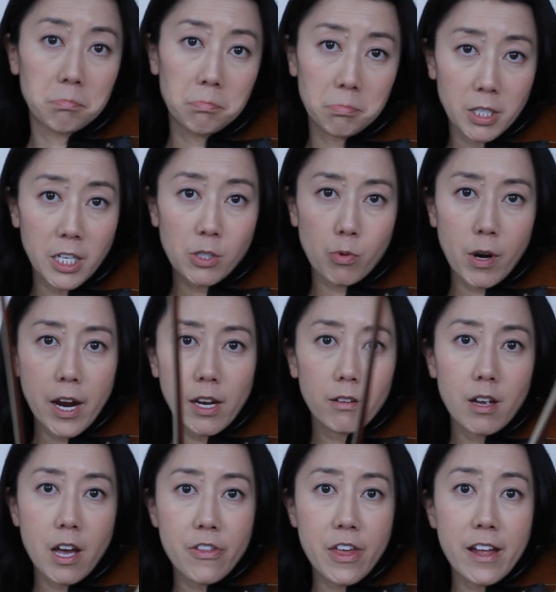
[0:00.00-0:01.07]
That's right.
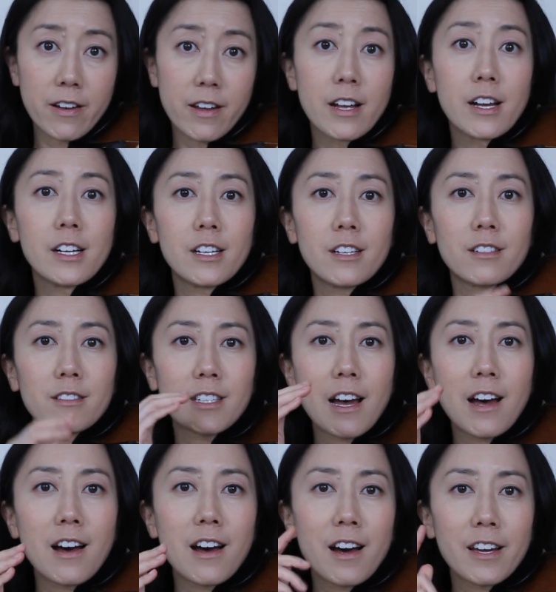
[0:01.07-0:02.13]
And then
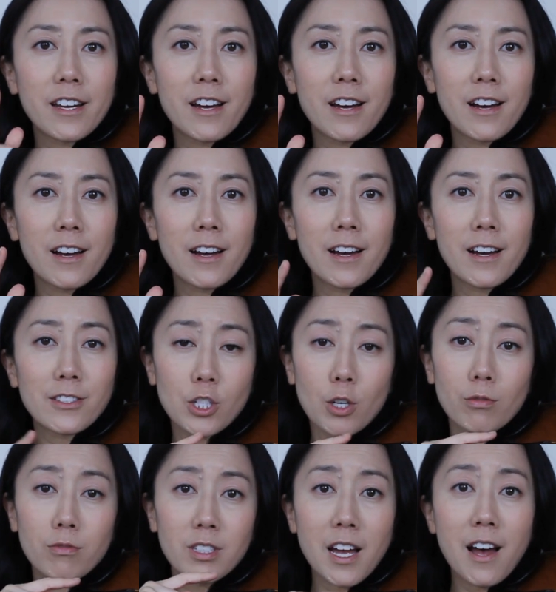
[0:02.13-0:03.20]
da da,
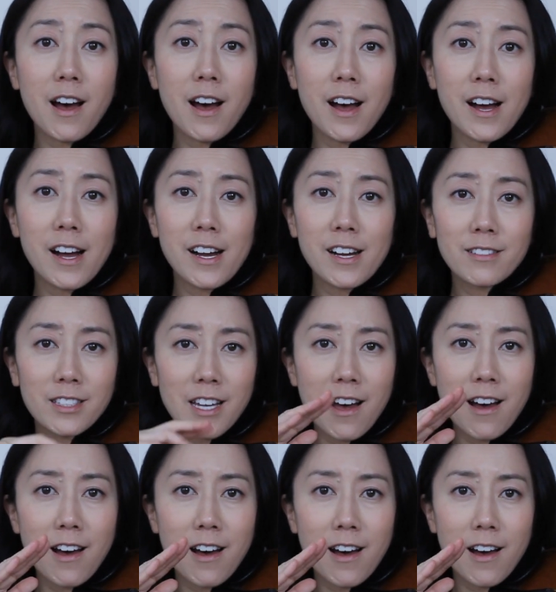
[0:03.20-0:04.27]
so da
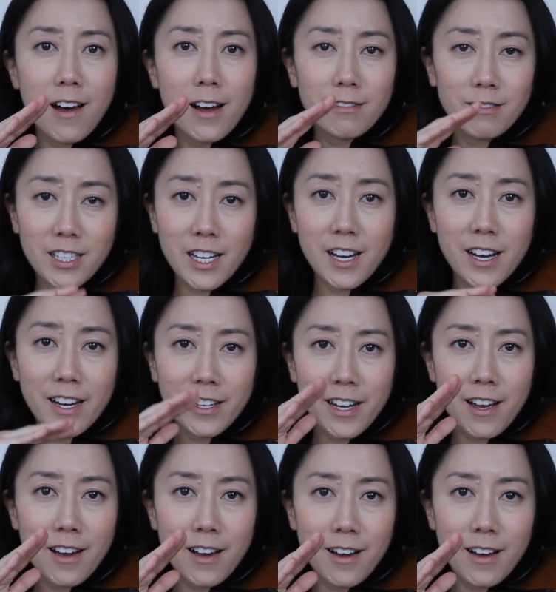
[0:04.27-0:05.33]
da da
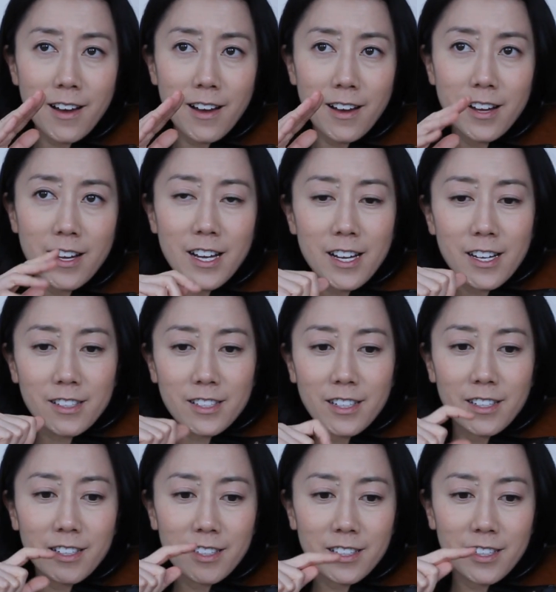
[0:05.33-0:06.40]
da.
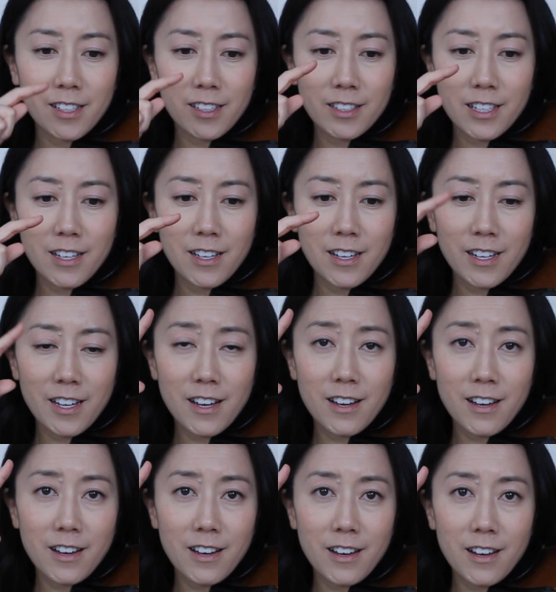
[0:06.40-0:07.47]
Da, da, da,
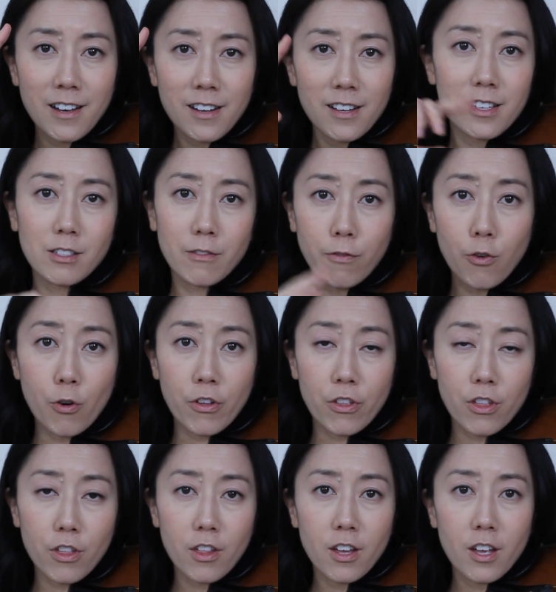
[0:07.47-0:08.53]
da. It's a
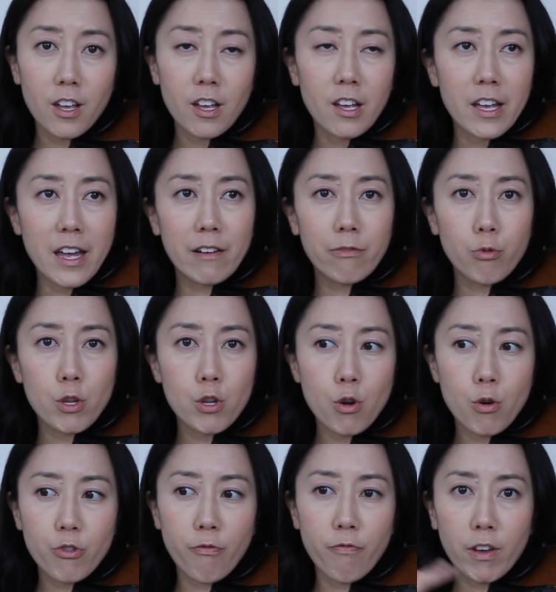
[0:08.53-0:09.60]
fourth. And if we
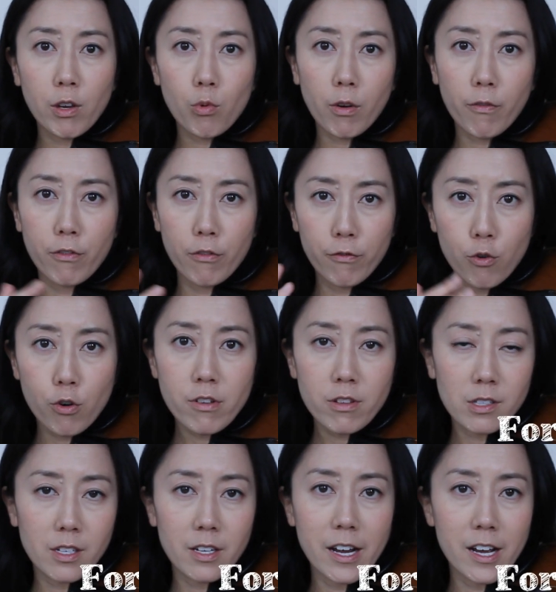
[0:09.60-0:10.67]
know the fingering for
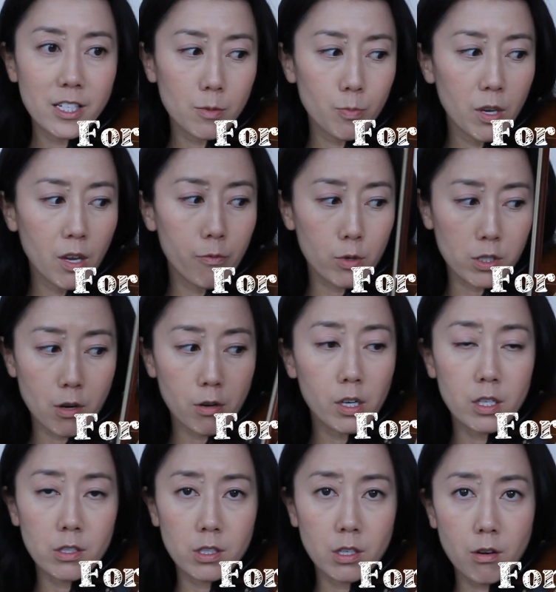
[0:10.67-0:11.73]
fourths, it has to be, if we're starting on
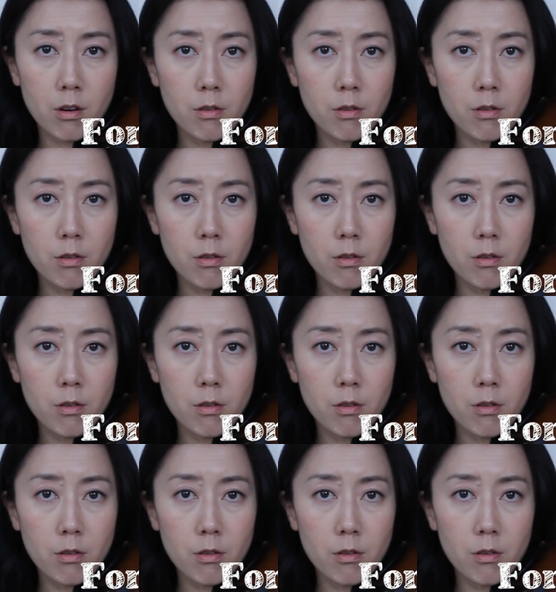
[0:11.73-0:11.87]
a 0,